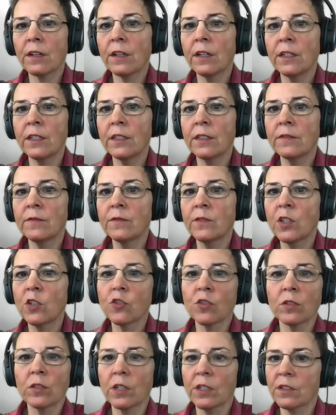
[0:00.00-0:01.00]
of
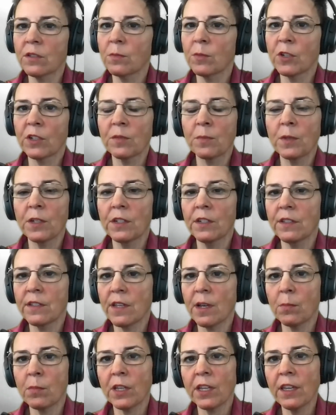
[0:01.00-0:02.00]
digital customer experience
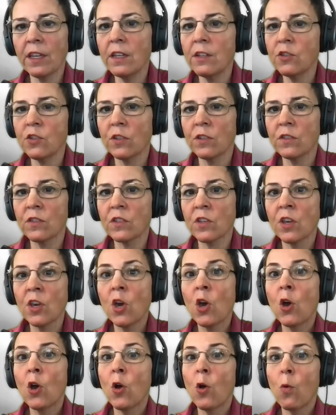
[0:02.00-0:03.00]
applications
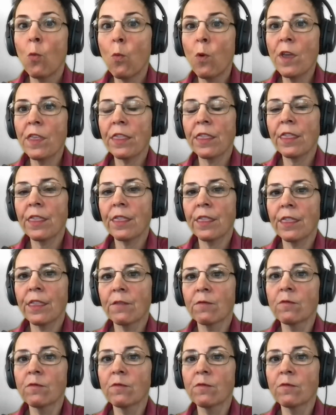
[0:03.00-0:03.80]
with the